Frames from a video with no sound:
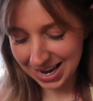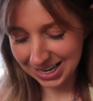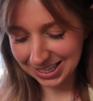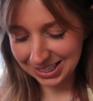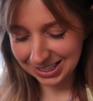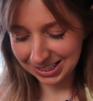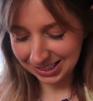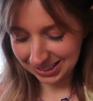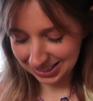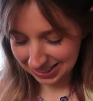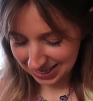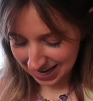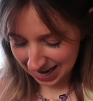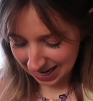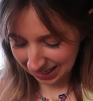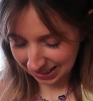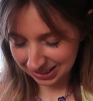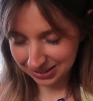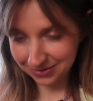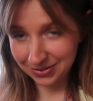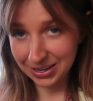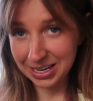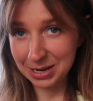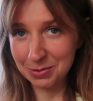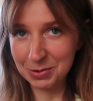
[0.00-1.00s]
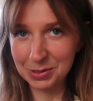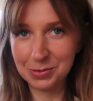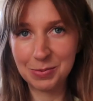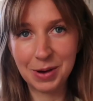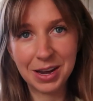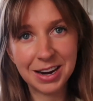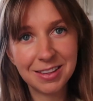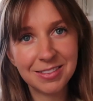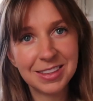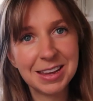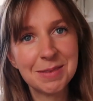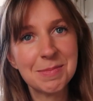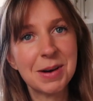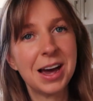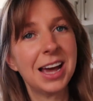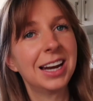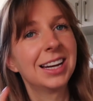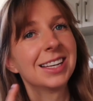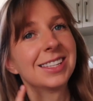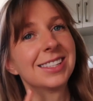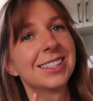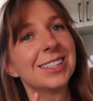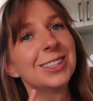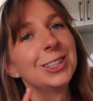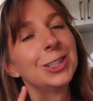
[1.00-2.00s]
and Alice Feeney was one of them. I
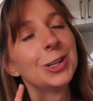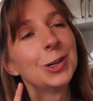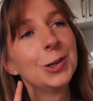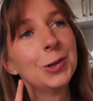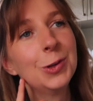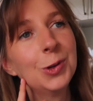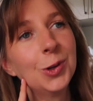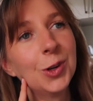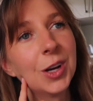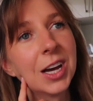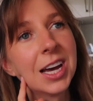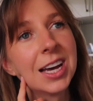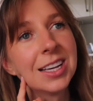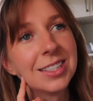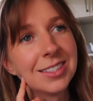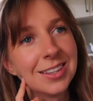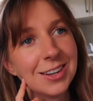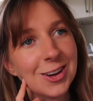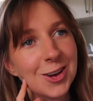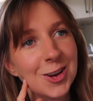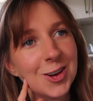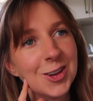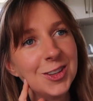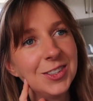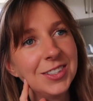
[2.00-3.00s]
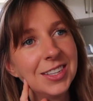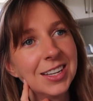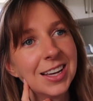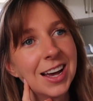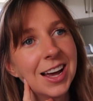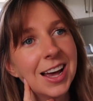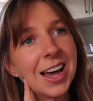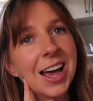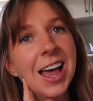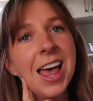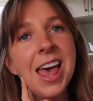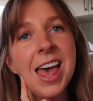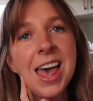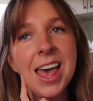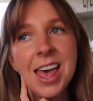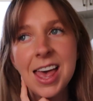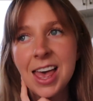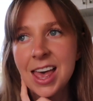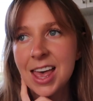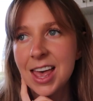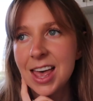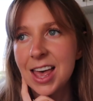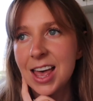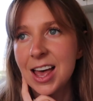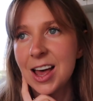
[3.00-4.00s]
listened to His and Hers
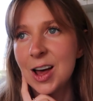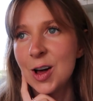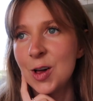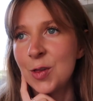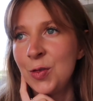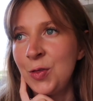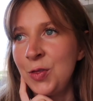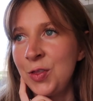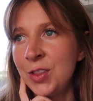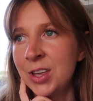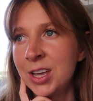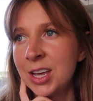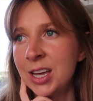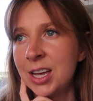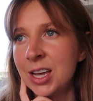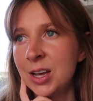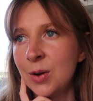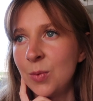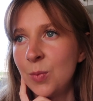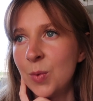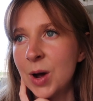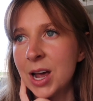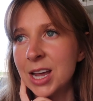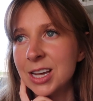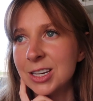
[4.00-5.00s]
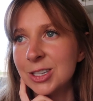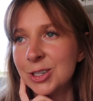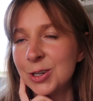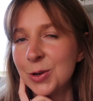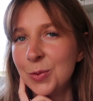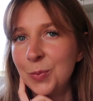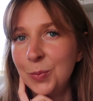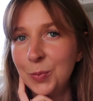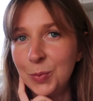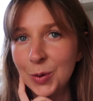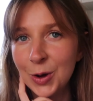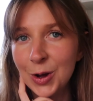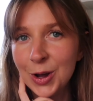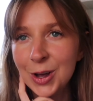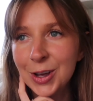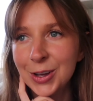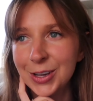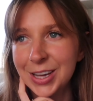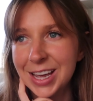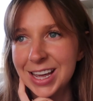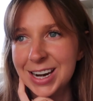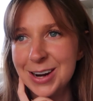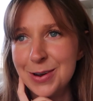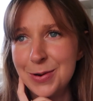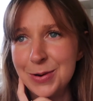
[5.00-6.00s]
on the way to
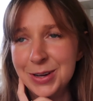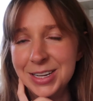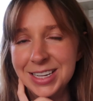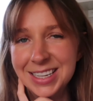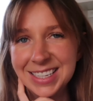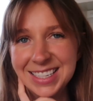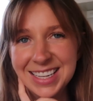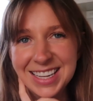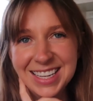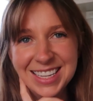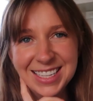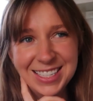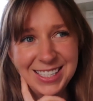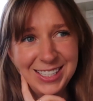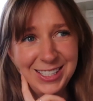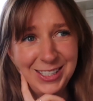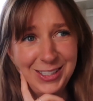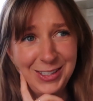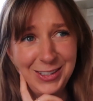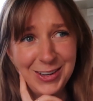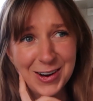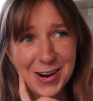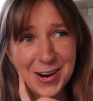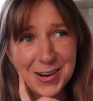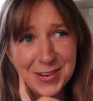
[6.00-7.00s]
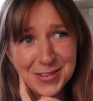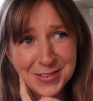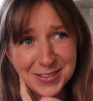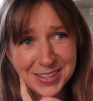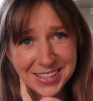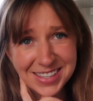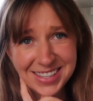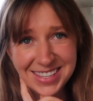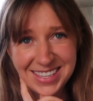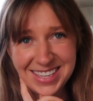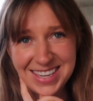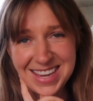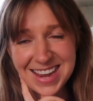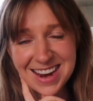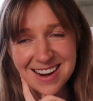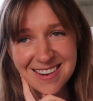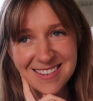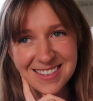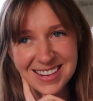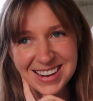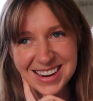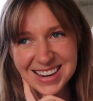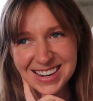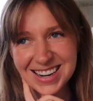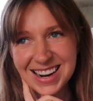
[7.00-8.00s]
work, and it was so
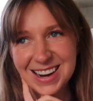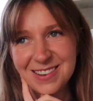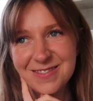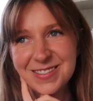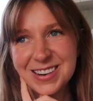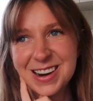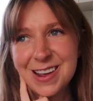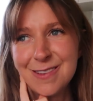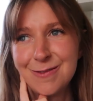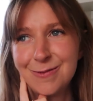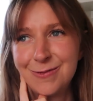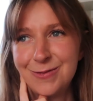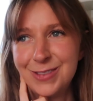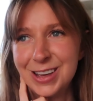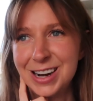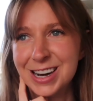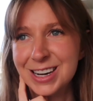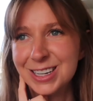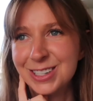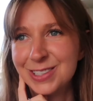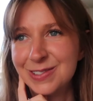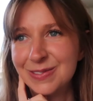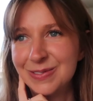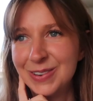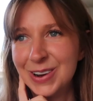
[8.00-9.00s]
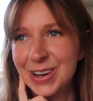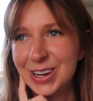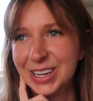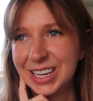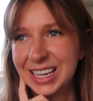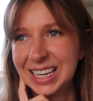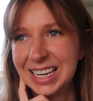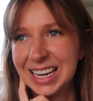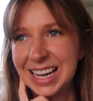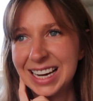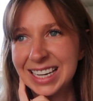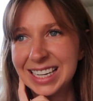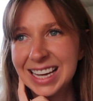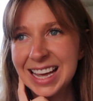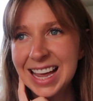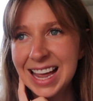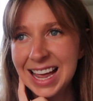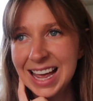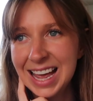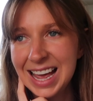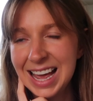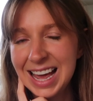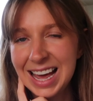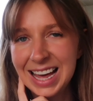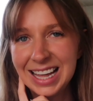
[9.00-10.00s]
scary. Like when I finished work at like
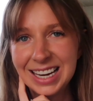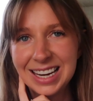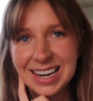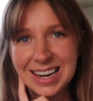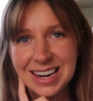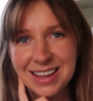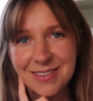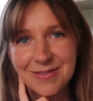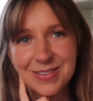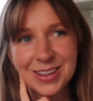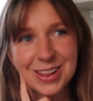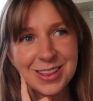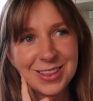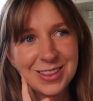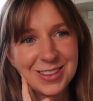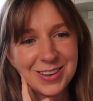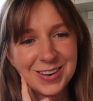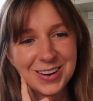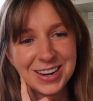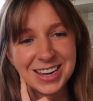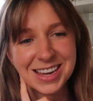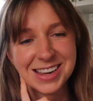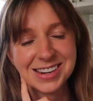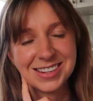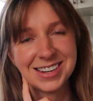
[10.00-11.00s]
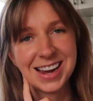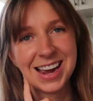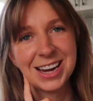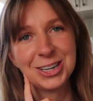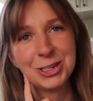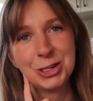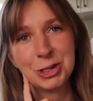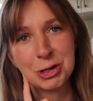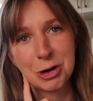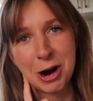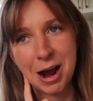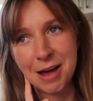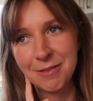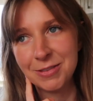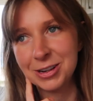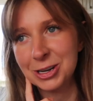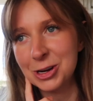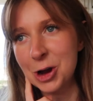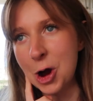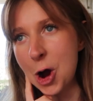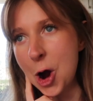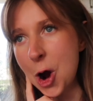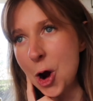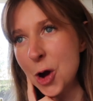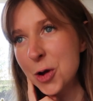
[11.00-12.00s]
11:30 at night driving
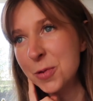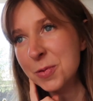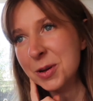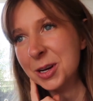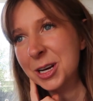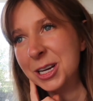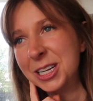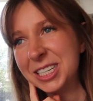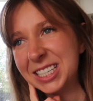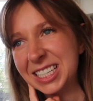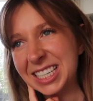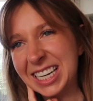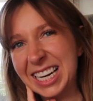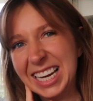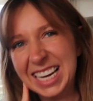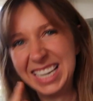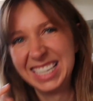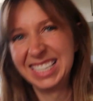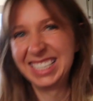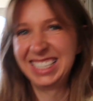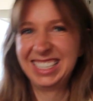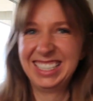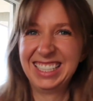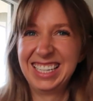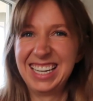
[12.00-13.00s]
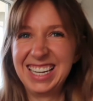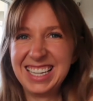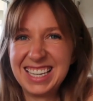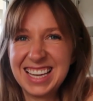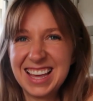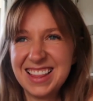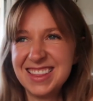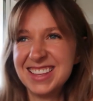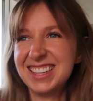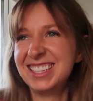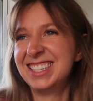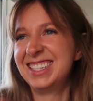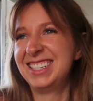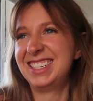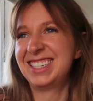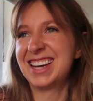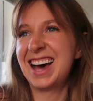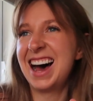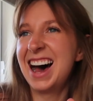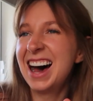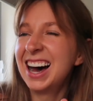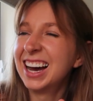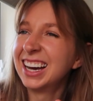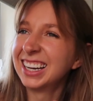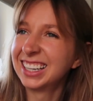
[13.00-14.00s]
home, I was like in the
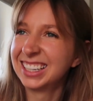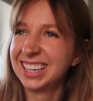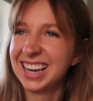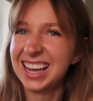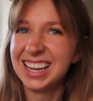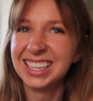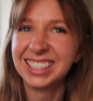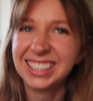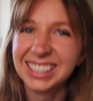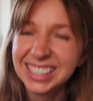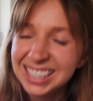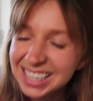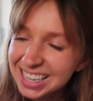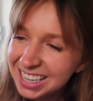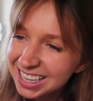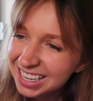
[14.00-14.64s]
dark, like,